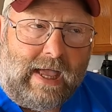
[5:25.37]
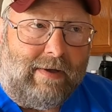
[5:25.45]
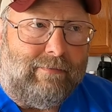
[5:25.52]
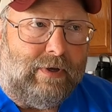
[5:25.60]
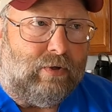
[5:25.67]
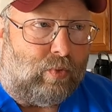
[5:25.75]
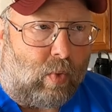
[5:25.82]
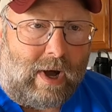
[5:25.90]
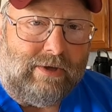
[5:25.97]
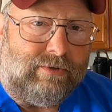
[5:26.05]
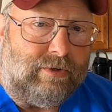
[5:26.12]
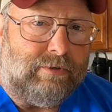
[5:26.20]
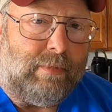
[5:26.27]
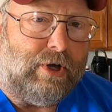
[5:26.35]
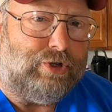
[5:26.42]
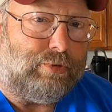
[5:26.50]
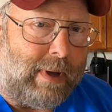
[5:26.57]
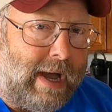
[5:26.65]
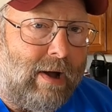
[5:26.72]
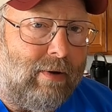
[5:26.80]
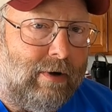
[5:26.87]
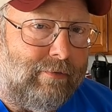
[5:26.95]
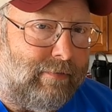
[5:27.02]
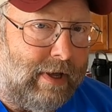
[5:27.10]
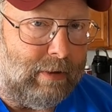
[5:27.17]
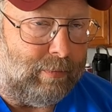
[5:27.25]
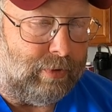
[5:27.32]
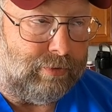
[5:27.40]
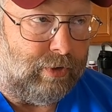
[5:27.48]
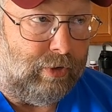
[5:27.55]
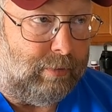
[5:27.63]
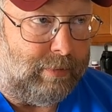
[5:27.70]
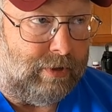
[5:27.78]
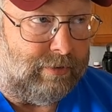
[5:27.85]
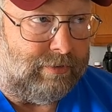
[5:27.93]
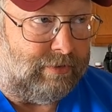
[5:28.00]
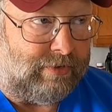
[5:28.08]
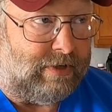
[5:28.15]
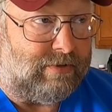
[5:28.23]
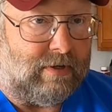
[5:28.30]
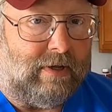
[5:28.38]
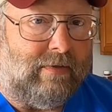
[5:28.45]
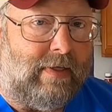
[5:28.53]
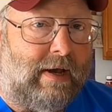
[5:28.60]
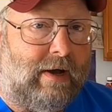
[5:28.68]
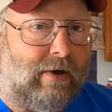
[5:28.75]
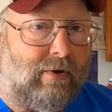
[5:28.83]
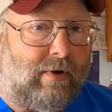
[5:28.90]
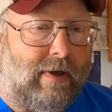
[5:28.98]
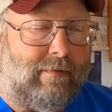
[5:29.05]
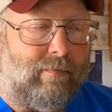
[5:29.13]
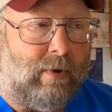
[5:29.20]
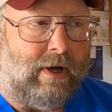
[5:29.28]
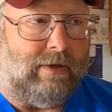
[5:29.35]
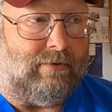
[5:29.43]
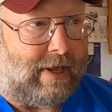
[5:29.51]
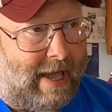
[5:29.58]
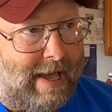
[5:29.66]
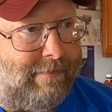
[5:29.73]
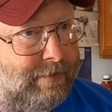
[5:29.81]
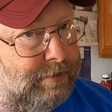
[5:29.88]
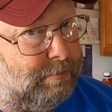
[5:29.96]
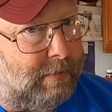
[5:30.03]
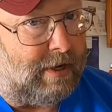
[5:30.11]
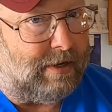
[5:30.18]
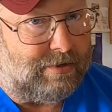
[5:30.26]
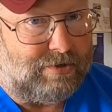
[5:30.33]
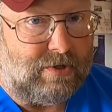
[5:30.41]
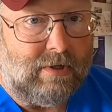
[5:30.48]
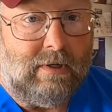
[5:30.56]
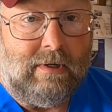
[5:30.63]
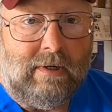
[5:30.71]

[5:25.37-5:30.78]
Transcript: having twice as much power available to you because essentially that aircraft weighs half as much